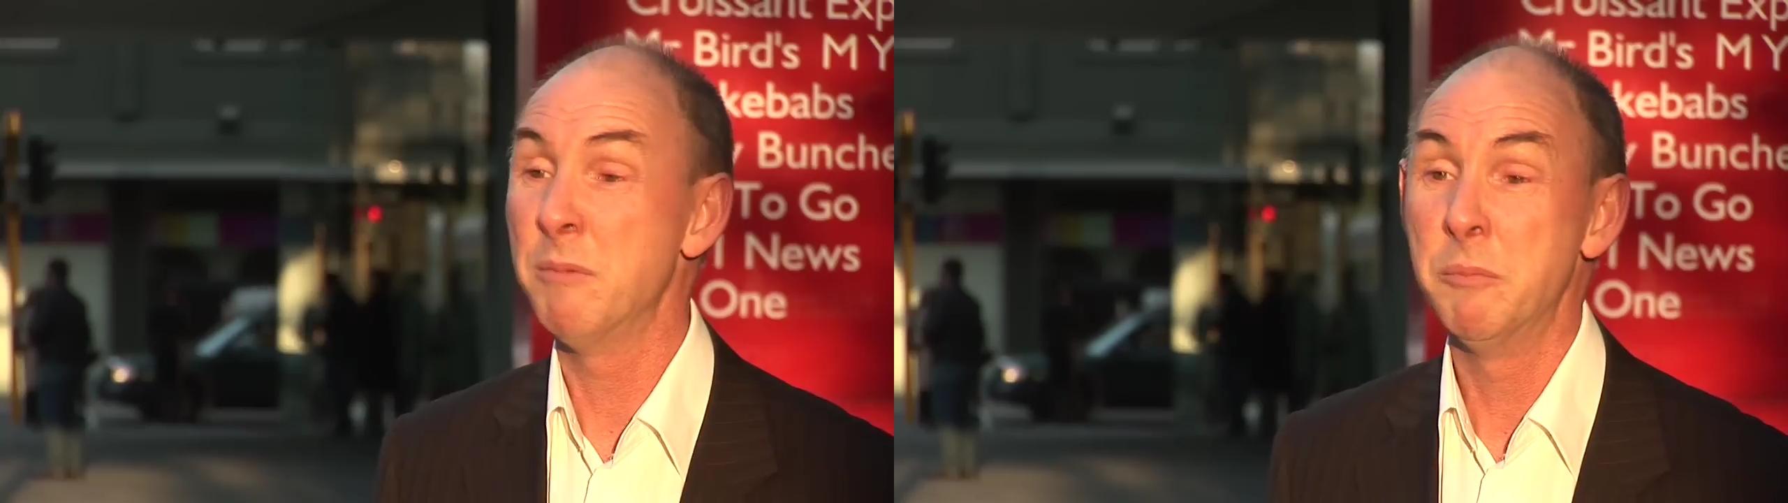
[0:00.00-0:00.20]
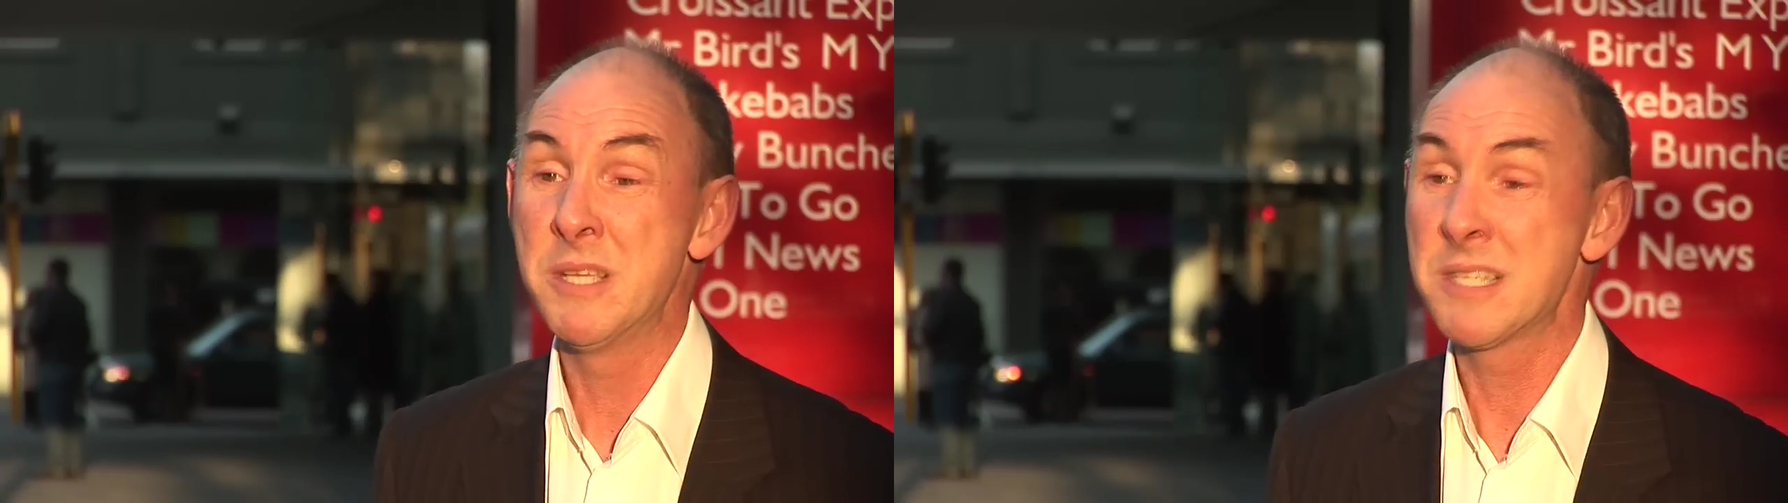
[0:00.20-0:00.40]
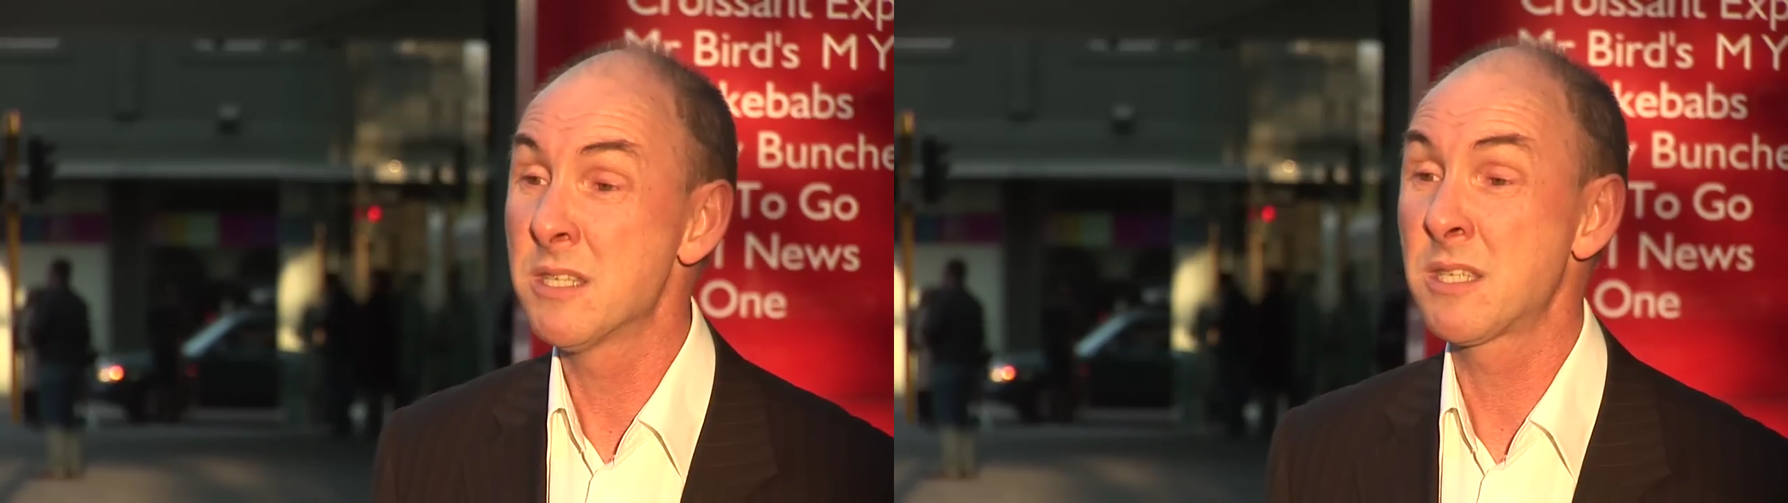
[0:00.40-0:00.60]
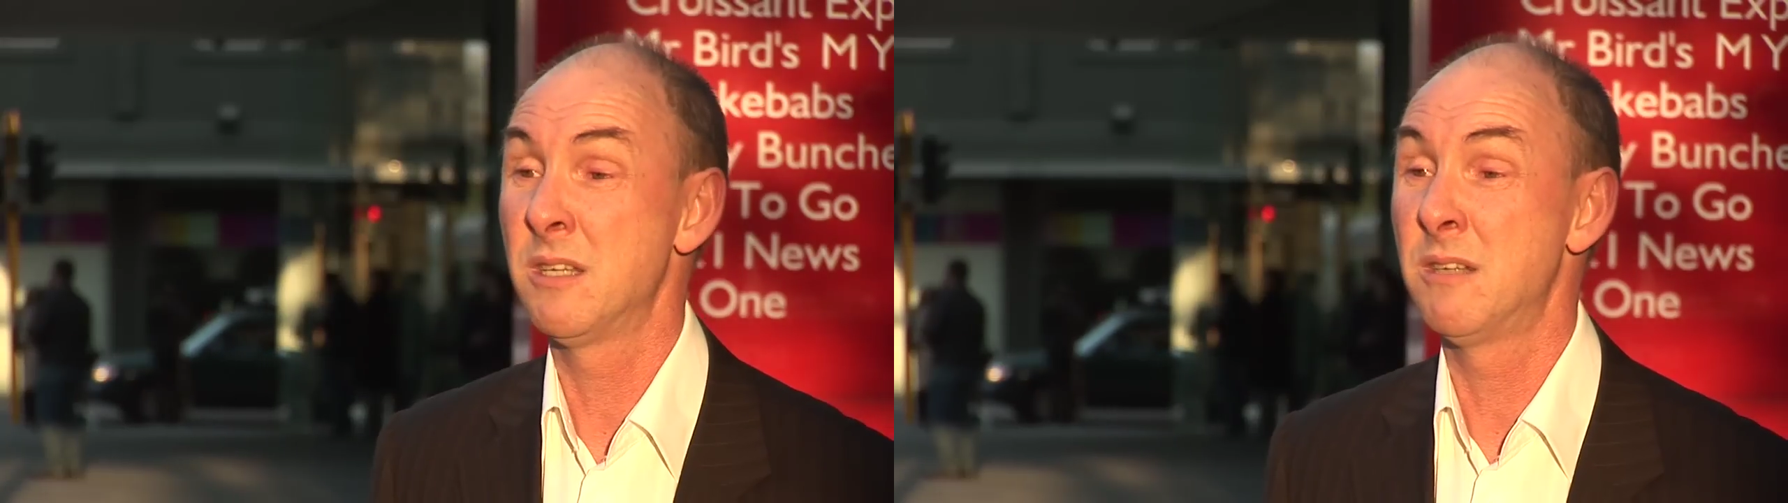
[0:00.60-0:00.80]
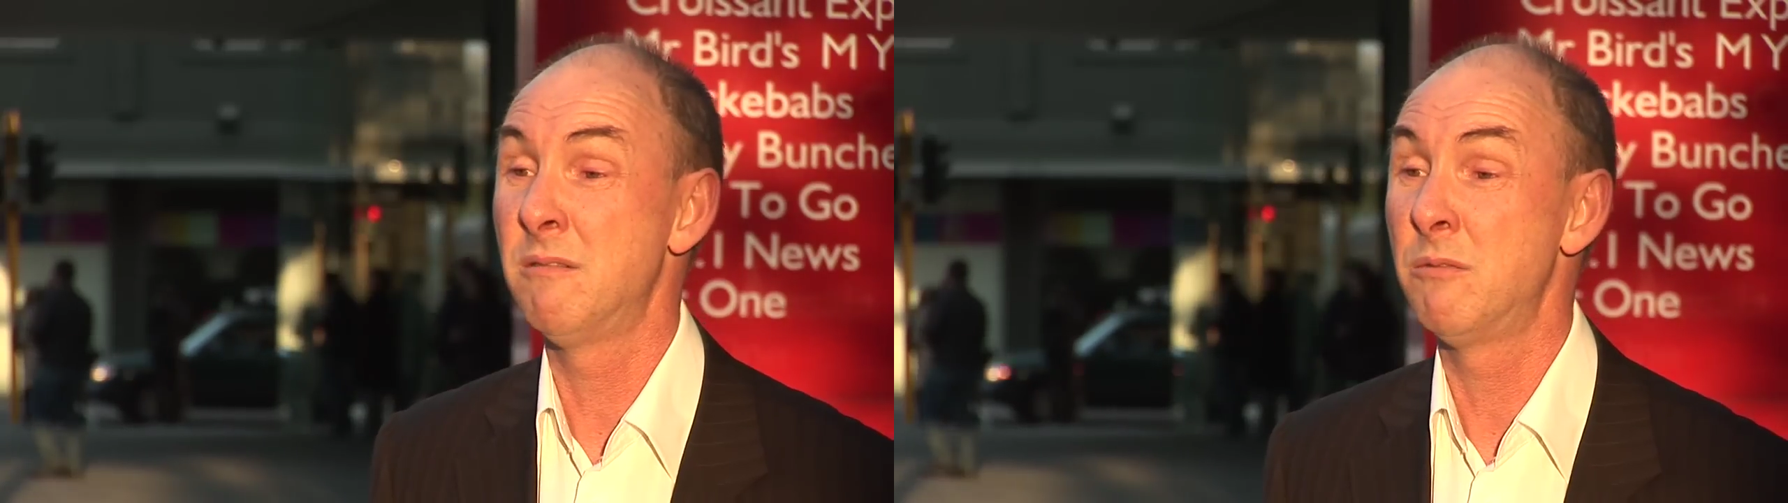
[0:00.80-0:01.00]
A business
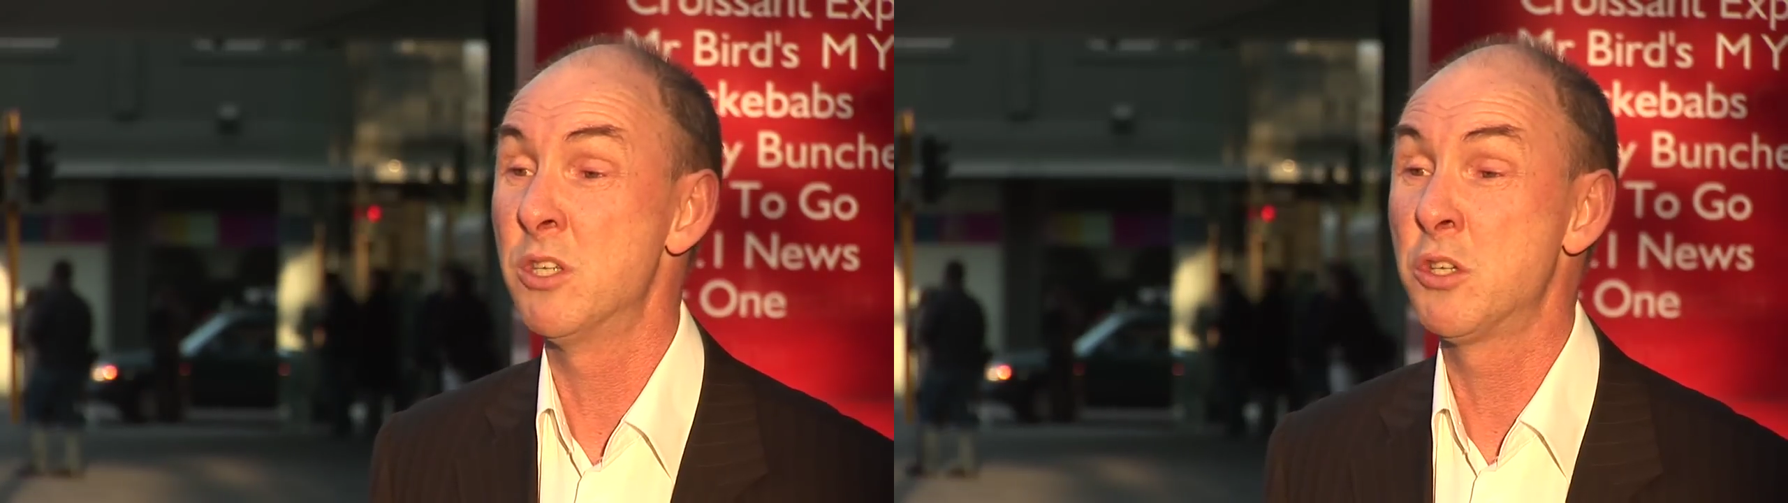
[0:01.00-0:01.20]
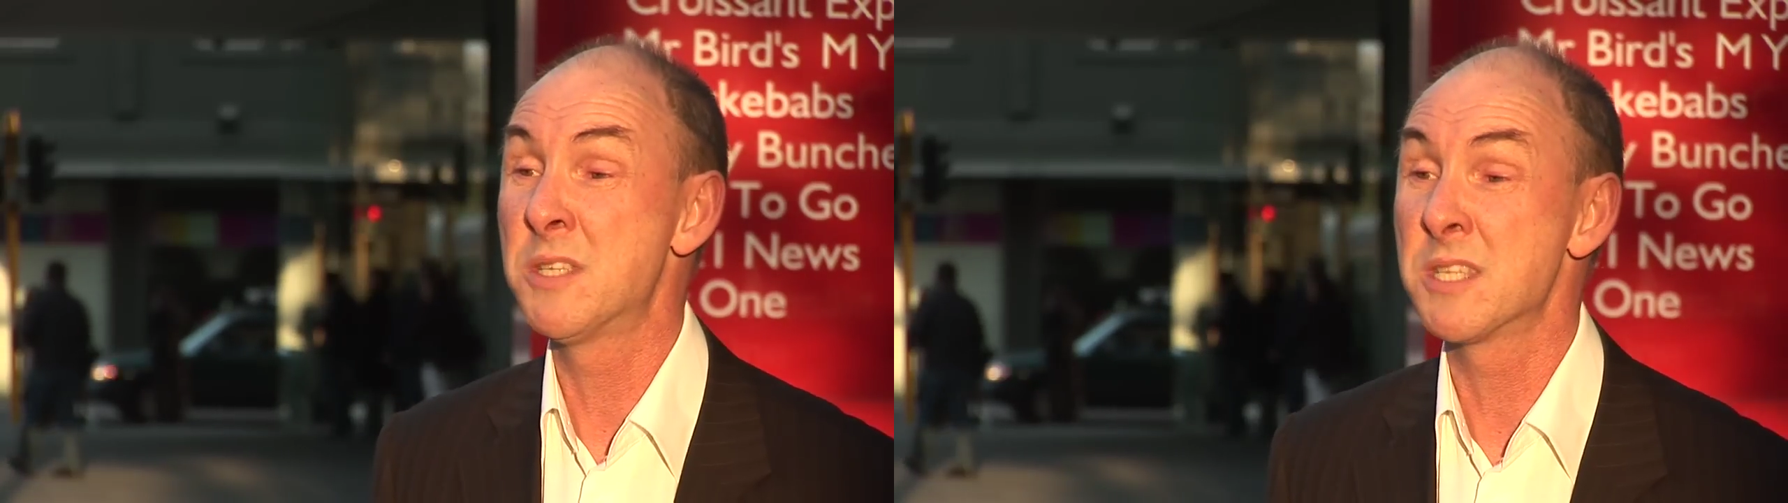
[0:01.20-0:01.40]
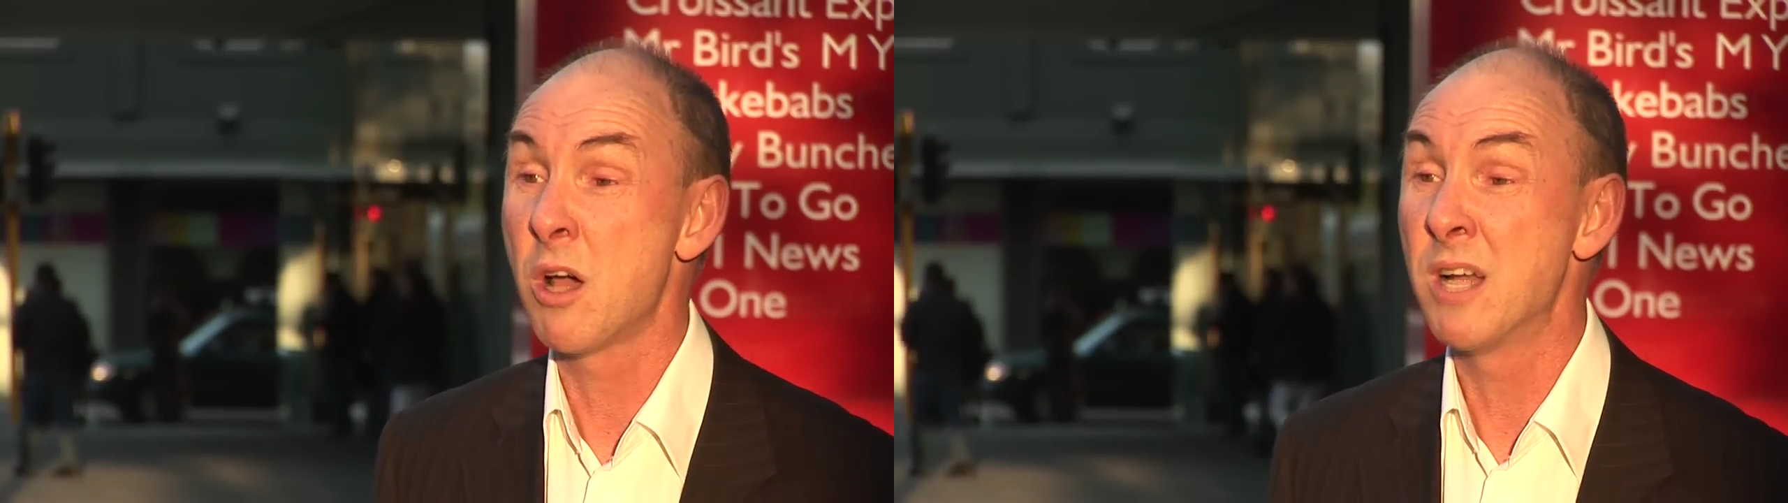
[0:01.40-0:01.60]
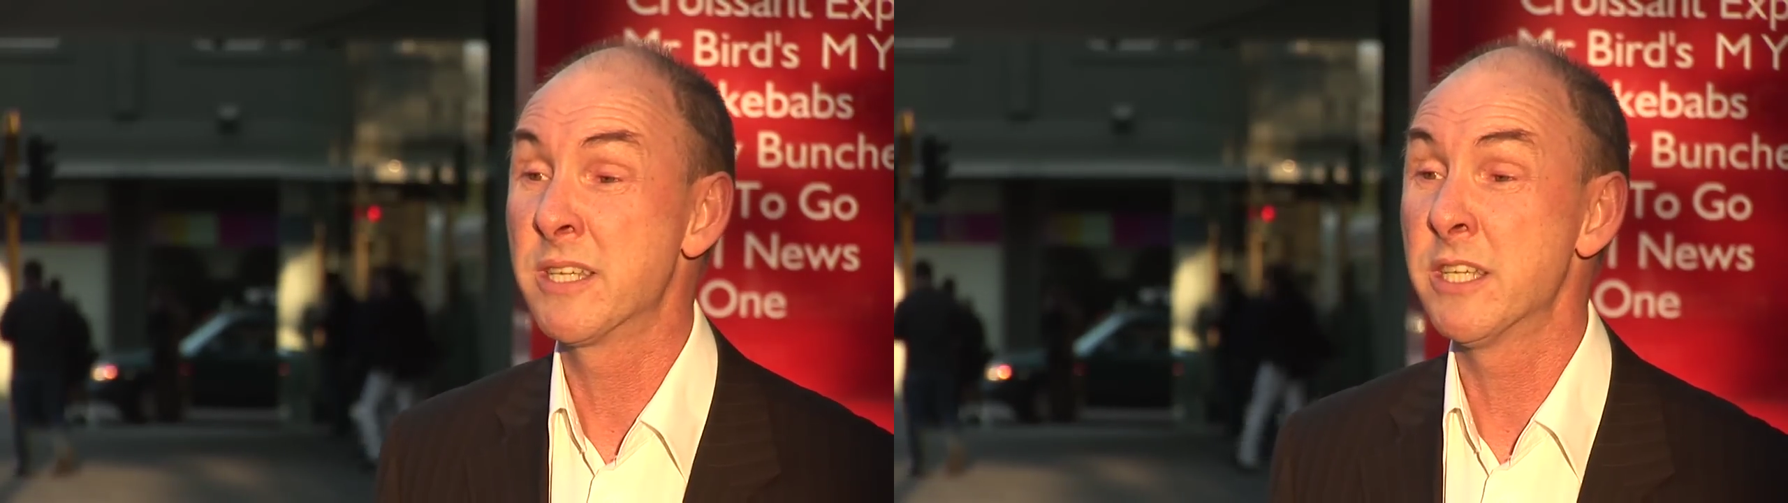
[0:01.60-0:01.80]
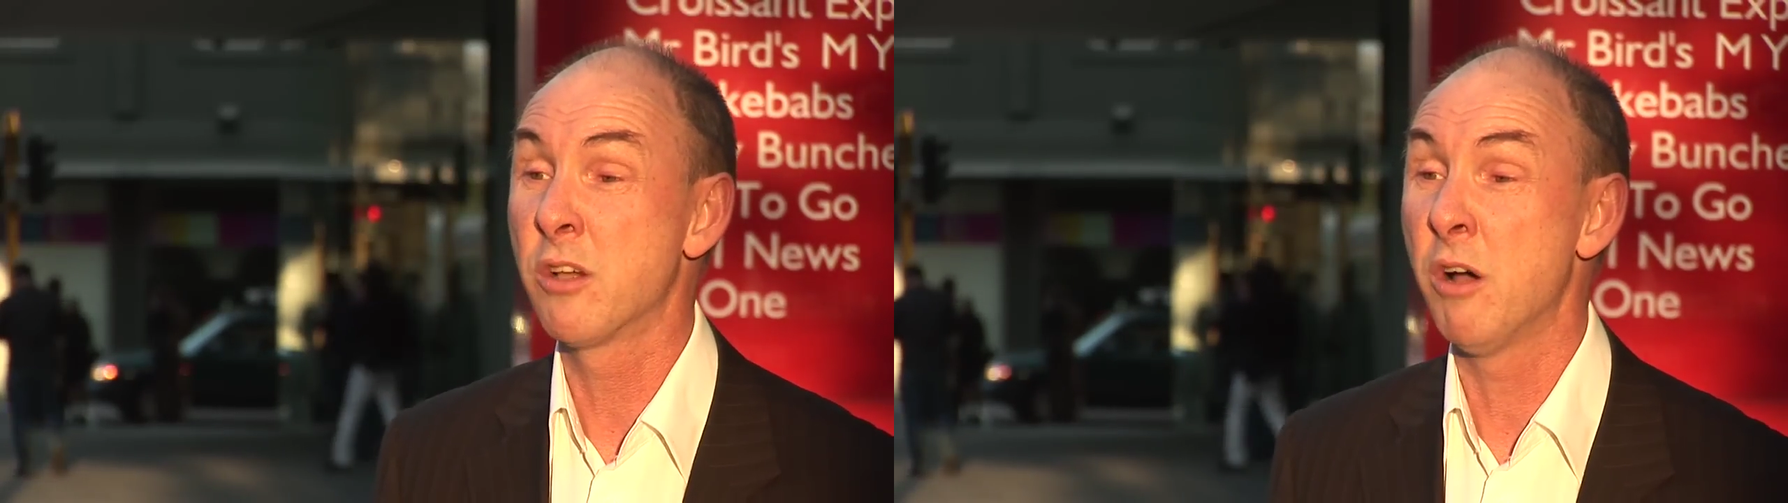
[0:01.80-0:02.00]
can reduce its
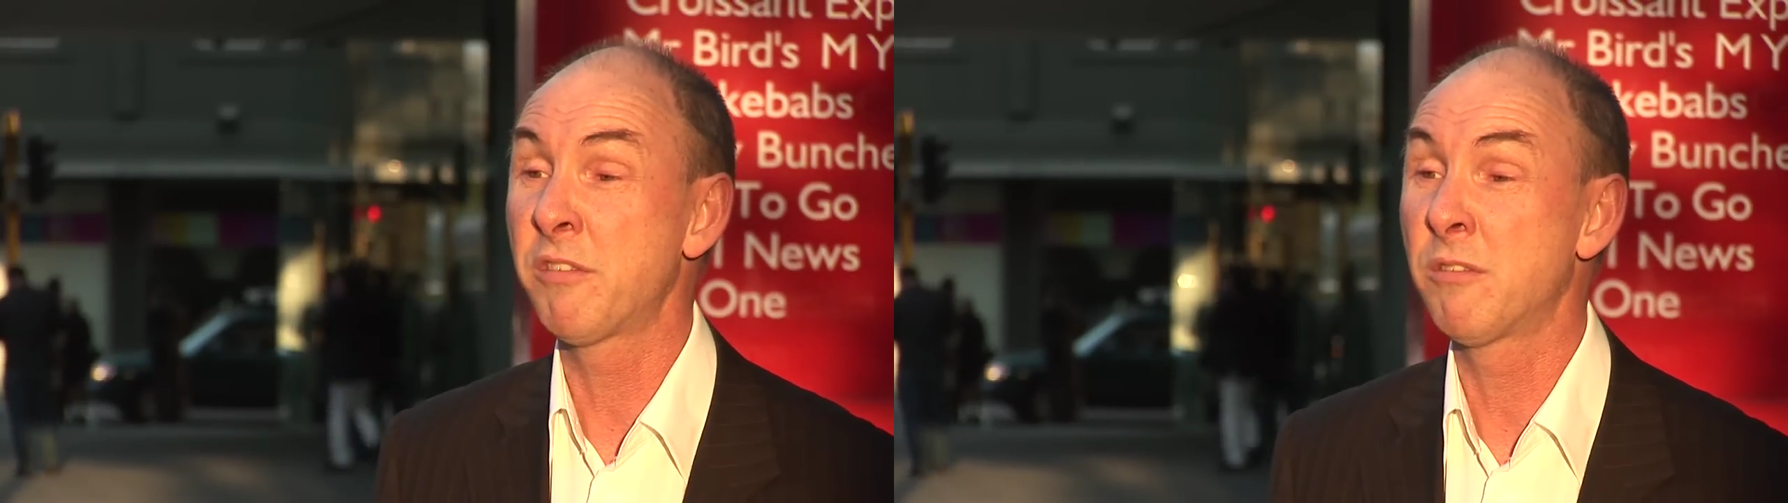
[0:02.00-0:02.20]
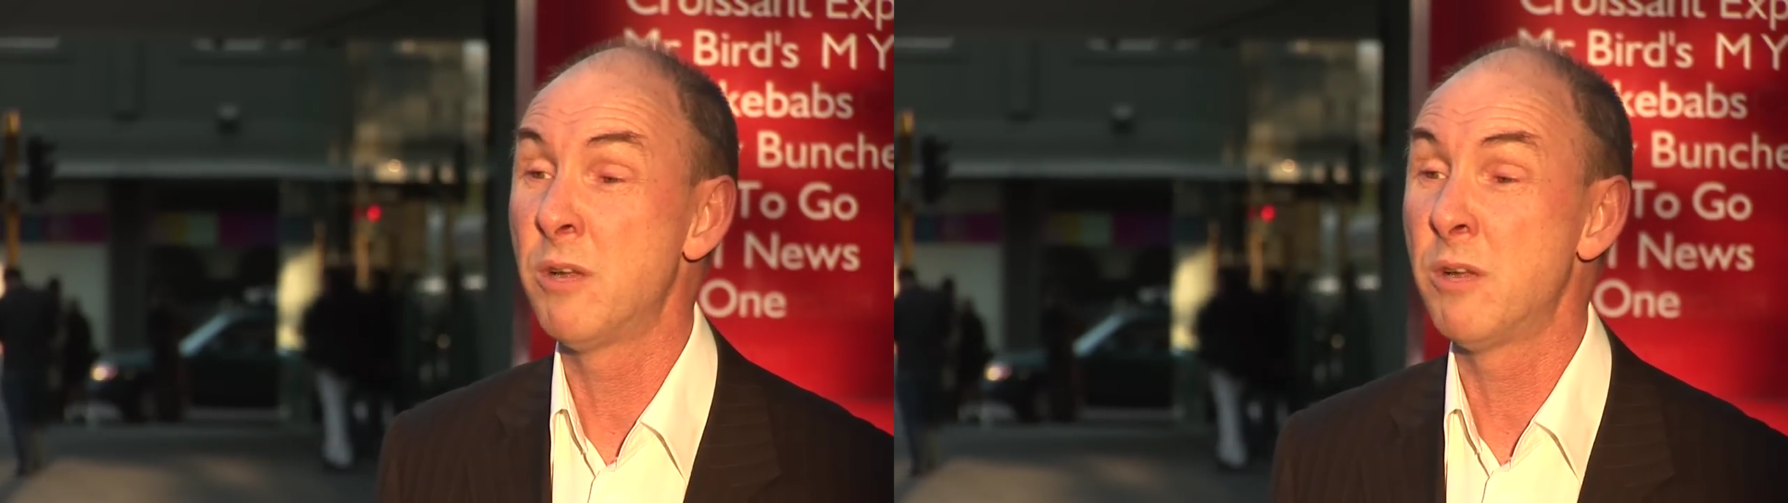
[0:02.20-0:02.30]
IT costs